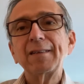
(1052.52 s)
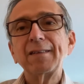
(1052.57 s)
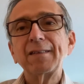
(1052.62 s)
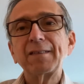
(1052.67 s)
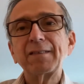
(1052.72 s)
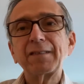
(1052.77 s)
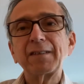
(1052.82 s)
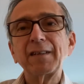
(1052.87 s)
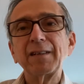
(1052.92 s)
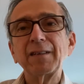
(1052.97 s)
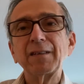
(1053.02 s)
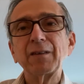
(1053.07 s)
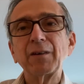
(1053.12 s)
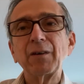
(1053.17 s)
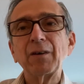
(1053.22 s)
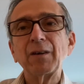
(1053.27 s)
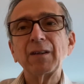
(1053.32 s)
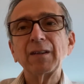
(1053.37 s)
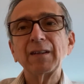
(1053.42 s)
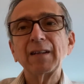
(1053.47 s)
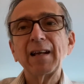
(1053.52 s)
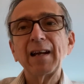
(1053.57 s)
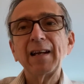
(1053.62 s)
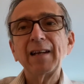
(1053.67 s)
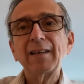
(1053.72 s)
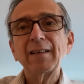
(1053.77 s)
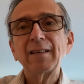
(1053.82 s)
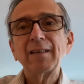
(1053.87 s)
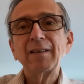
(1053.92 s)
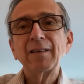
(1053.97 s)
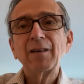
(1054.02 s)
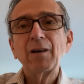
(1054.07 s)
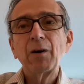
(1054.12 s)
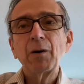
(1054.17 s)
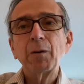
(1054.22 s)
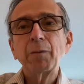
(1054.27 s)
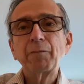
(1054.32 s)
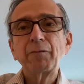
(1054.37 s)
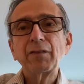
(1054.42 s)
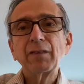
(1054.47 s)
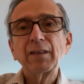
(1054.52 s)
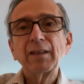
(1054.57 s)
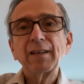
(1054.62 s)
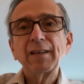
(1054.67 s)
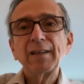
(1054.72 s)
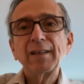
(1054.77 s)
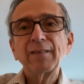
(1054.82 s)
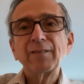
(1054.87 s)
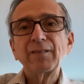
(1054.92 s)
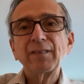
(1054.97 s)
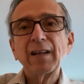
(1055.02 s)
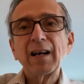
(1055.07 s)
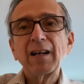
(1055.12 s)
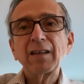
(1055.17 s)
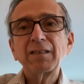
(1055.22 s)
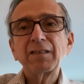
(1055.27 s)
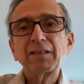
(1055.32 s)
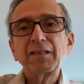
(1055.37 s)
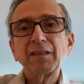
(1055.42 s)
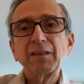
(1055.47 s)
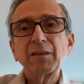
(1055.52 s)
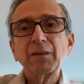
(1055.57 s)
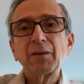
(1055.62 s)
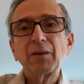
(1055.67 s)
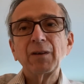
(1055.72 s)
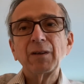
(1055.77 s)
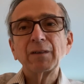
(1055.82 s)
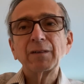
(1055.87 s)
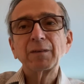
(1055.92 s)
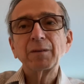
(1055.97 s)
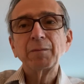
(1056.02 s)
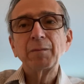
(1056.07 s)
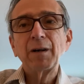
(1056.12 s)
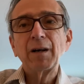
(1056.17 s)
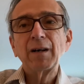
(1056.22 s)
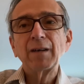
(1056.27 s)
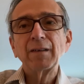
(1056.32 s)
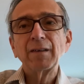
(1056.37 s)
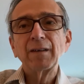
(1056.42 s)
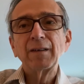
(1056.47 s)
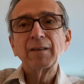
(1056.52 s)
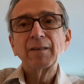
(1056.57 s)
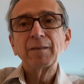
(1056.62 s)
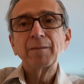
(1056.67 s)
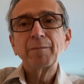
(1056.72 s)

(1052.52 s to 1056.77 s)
See you all later, hopefully. If not, see you all tomorrow.